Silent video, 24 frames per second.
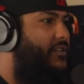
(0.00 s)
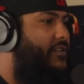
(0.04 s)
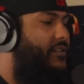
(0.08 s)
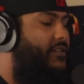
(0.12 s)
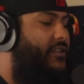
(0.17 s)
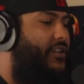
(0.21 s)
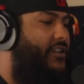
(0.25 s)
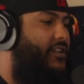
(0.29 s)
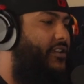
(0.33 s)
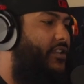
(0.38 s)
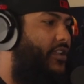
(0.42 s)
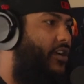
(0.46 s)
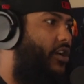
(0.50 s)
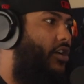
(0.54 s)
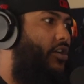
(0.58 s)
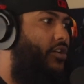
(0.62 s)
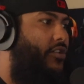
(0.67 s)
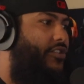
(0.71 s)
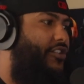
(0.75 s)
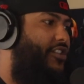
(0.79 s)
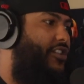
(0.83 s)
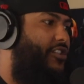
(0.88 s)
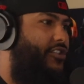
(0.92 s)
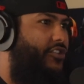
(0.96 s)
Like,
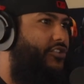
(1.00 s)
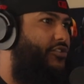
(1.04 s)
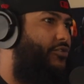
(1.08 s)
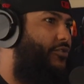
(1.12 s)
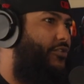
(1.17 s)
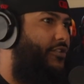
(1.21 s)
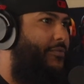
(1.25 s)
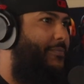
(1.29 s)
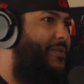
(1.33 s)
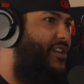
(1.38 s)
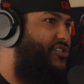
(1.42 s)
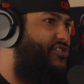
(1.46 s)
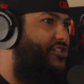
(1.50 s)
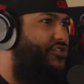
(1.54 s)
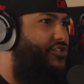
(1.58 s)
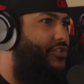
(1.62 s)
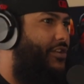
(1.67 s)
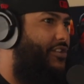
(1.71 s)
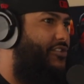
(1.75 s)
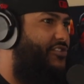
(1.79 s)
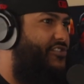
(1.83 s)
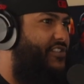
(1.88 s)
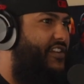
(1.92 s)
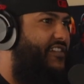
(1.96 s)
oh, they're gonna do their best to
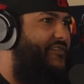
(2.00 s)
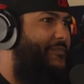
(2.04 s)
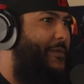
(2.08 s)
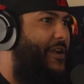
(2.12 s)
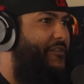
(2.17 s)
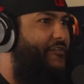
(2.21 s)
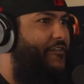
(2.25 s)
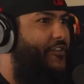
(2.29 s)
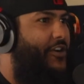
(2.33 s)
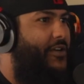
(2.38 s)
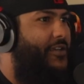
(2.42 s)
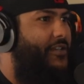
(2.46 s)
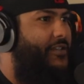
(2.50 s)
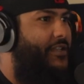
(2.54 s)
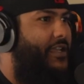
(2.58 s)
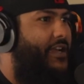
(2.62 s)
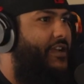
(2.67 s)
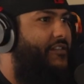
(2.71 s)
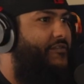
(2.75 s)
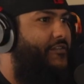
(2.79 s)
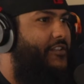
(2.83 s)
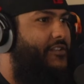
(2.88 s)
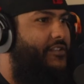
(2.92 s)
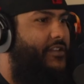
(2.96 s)
try to save my fucking
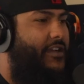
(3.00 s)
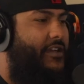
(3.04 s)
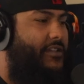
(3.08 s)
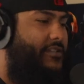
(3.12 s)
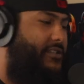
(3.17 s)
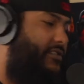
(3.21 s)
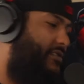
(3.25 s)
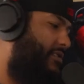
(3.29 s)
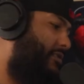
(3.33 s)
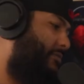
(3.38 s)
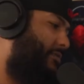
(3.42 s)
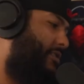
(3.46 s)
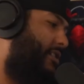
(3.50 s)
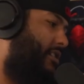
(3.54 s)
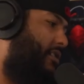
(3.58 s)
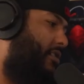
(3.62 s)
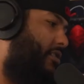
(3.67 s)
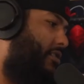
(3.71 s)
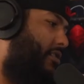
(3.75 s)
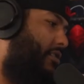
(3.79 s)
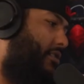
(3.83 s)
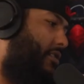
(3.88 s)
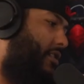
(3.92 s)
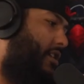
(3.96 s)
life. The doctor's gonna be like,
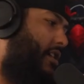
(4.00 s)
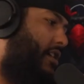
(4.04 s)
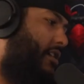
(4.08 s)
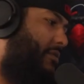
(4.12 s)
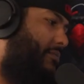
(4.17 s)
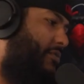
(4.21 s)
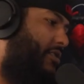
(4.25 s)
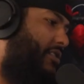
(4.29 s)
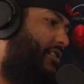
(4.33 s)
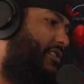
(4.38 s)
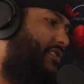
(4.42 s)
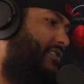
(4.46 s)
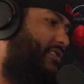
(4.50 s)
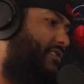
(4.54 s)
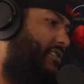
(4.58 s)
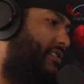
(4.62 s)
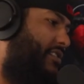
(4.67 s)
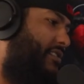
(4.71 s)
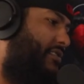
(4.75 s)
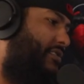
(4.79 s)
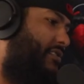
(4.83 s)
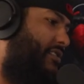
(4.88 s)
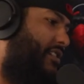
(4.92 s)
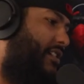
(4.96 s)
oh nah, bro, this
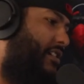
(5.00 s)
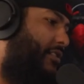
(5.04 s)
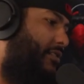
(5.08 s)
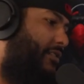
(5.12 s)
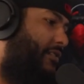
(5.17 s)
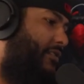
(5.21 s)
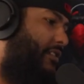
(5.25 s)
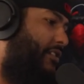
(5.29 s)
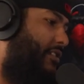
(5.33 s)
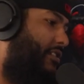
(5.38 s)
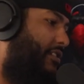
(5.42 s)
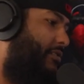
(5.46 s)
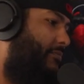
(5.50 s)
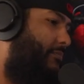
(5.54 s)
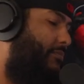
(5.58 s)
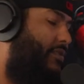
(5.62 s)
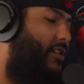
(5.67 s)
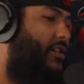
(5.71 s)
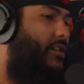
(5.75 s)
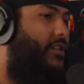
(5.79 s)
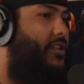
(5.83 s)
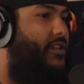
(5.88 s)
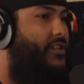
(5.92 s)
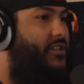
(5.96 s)
nigga's a healthy young
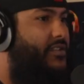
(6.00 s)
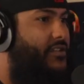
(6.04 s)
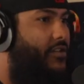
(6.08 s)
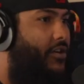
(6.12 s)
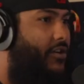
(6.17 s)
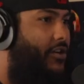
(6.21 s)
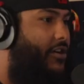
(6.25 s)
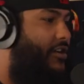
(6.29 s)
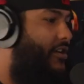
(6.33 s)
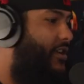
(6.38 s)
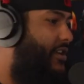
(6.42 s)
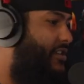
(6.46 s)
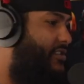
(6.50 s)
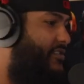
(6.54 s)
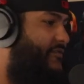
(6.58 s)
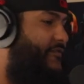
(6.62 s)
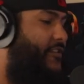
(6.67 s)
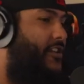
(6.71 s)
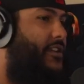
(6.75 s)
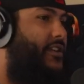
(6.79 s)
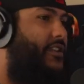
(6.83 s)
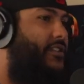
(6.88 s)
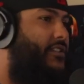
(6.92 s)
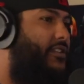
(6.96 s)
buck. His heart, his
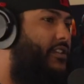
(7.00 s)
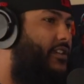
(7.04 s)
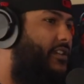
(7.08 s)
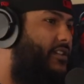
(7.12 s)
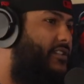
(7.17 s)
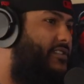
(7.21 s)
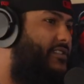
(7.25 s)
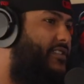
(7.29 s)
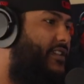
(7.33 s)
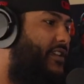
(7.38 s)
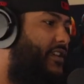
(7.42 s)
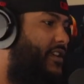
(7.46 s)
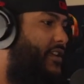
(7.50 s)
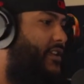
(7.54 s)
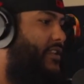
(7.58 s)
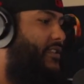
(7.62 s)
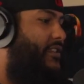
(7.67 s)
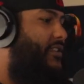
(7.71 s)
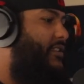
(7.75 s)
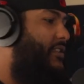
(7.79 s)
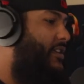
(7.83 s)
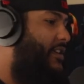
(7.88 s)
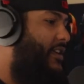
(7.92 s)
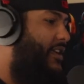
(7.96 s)
fucking lungs,
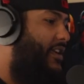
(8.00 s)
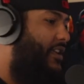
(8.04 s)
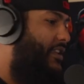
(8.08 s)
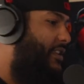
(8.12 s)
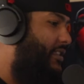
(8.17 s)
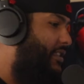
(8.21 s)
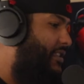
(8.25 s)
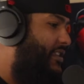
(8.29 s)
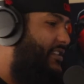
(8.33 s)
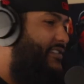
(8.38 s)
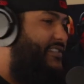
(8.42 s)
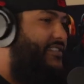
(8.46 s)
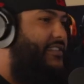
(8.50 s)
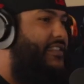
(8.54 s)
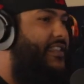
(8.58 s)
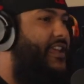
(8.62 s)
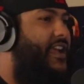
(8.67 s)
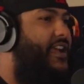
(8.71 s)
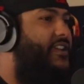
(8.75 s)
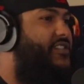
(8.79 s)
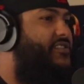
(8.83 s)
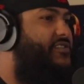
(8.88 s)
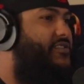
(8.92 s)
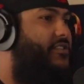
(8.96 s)
and this and
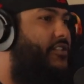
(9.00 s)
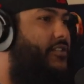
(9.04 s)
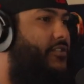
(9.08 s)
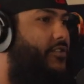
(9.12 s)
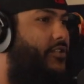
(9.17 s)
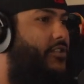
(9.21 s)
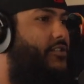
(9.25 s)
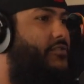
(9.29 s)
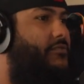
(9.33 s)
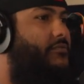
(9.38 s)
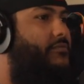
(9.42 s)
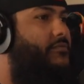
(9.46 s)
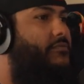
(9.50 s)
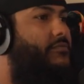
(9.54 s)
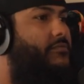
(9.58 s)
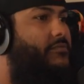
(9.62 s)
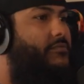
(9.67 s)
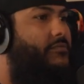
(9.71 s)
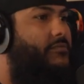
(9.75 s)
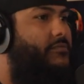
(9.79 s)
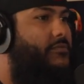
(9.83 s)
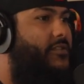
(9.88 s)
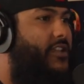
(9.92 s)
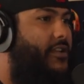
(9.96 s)
that is good on him.
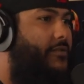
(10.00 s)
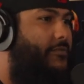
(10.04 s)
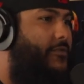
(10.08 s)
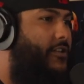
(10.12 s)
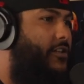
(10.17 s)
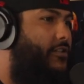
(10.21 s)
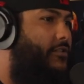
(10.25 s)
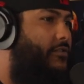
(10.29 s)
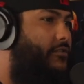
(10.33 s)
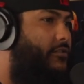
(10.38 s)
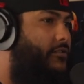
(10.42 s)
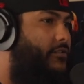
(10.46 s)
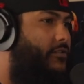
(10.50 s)
Let him go.